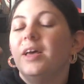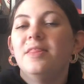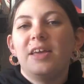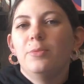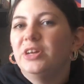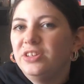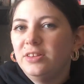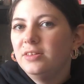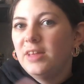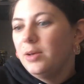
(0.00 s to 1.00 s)
They Wish
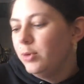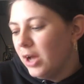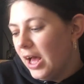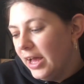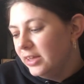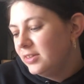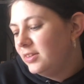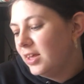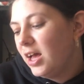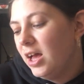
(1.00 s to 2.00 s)
They Were
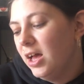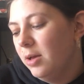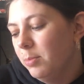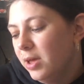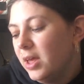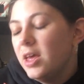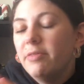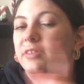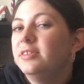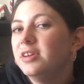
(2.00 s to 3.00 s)
Us.
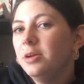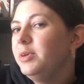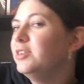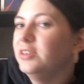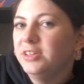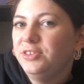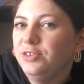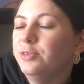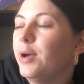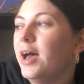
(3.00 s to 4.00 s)
This is going to be turned
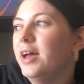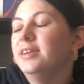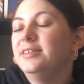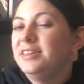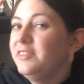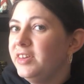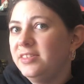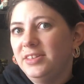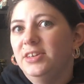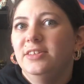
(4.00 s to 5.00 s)
into a TV
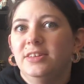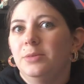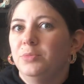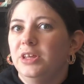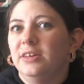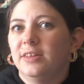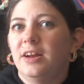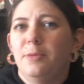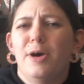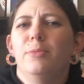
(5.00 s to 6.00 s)
series that I'm really
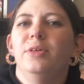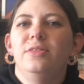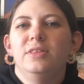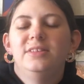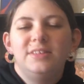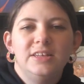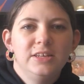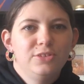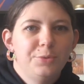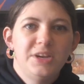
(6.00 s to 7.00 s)
excited about with
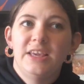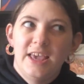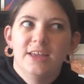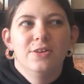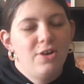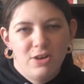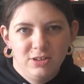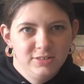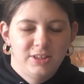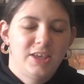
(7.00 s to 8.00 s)
Sydney Sweeney and
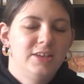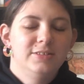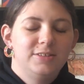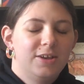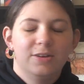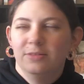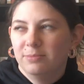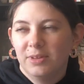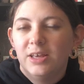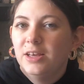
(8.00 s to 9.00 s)
Halsey. So,
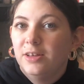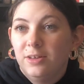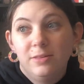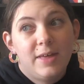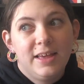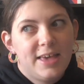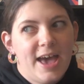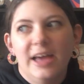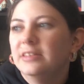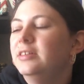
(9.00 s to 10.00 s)
that
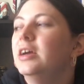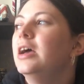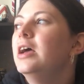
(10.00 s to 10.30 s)
cast.